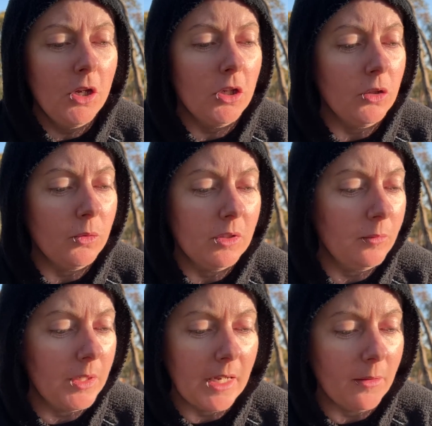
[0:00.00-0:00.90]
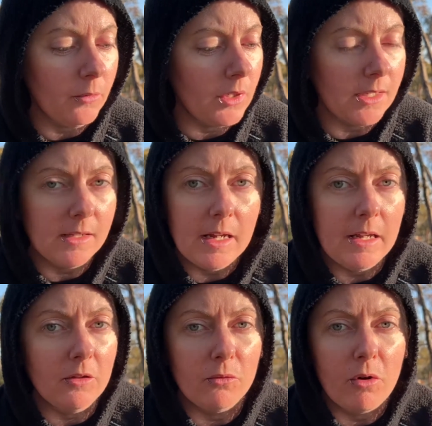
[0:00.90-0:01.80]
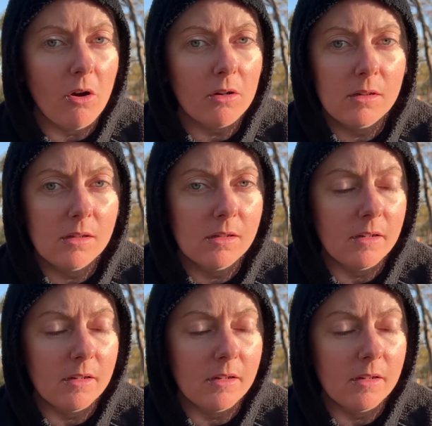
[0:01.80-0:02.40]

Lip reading: you wouldn't have been able to see the rocks